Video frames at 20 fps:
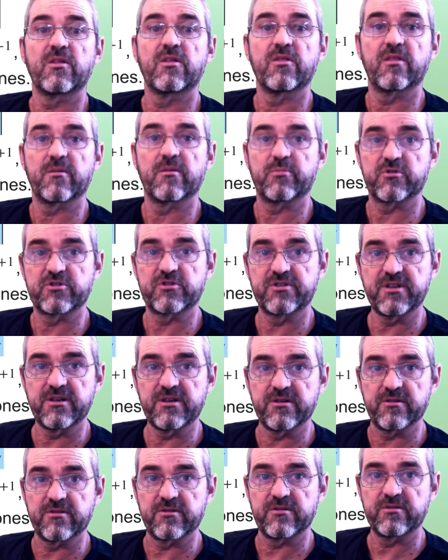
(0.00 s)
the
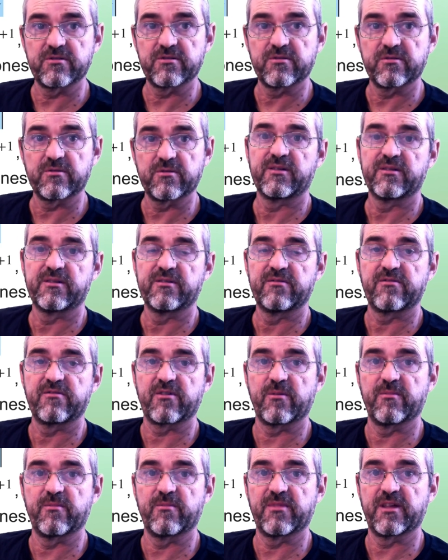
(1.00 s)
posterior
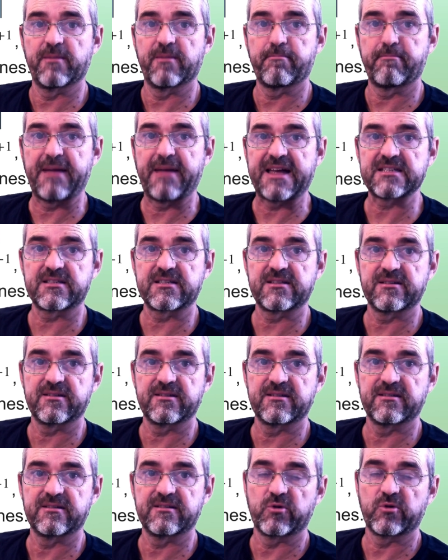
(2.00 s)
from the past
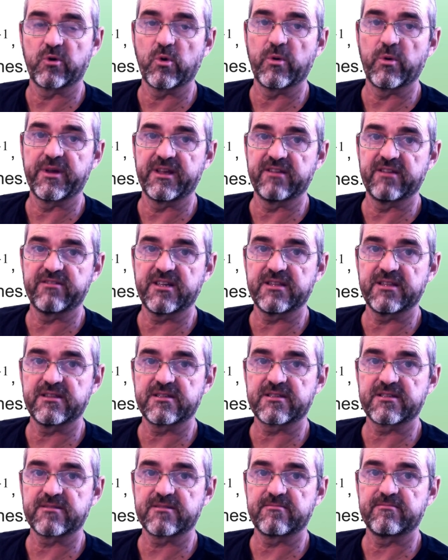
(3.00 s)
roaring
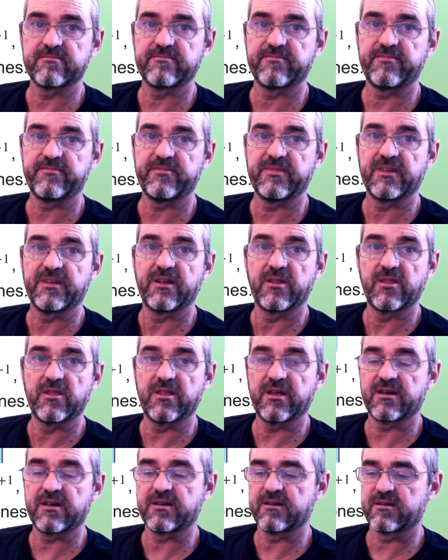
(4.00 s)
events,
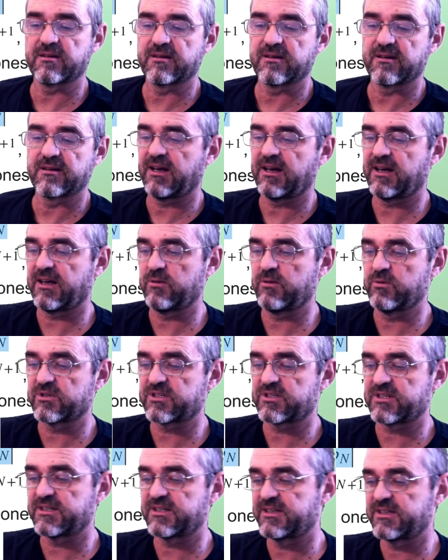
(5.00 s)
then I
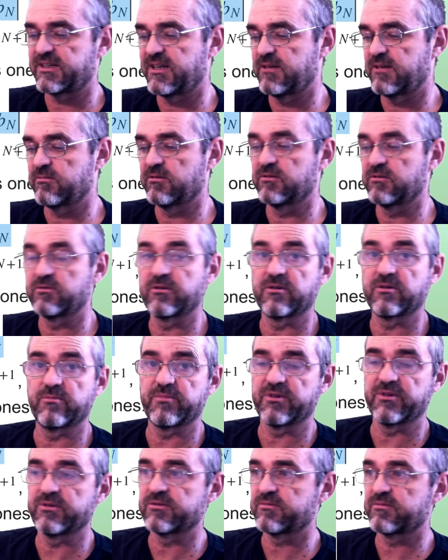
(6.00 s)
was able to
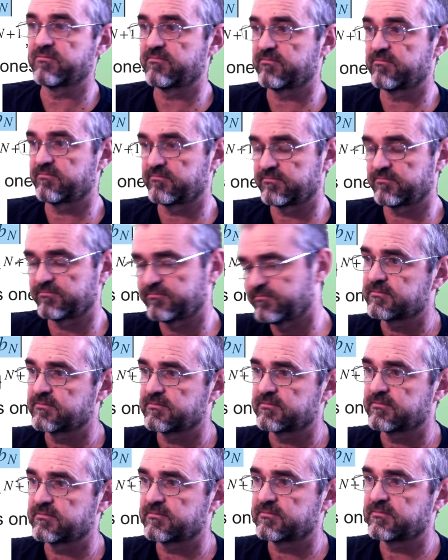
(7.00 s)
compute
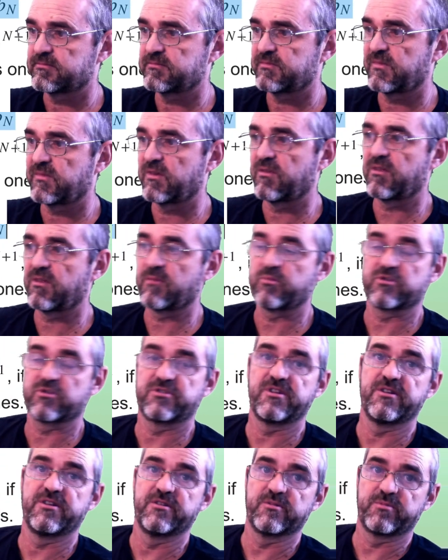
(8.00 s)
the
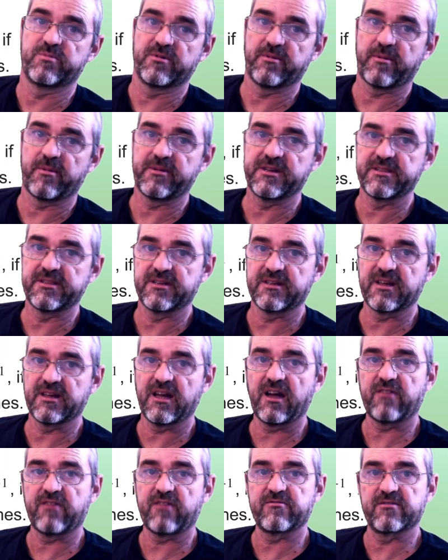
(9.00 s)
posterior probability
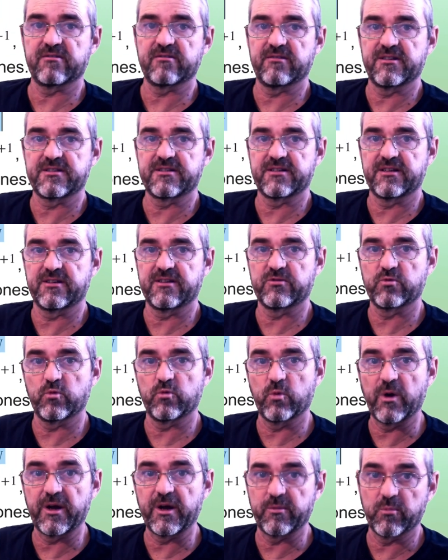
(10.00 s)
after listening to
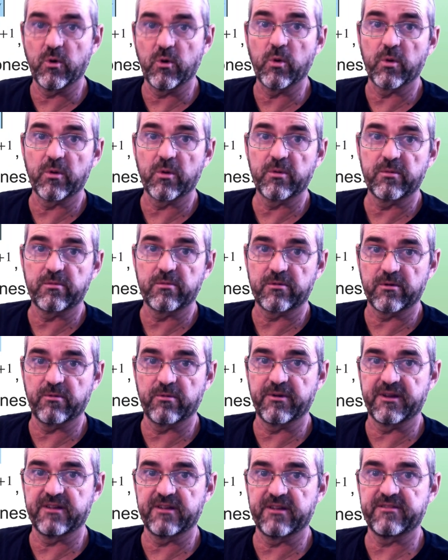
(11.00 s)
one more
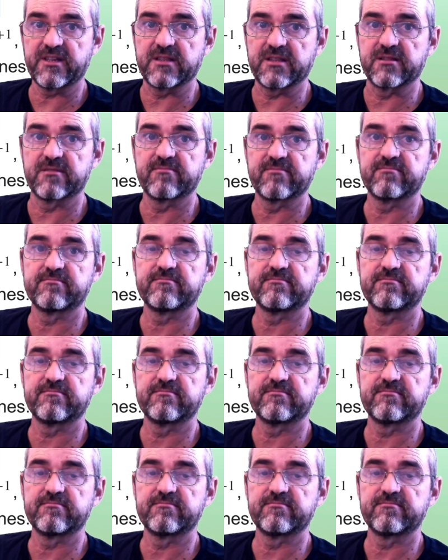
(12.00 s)
roaring event.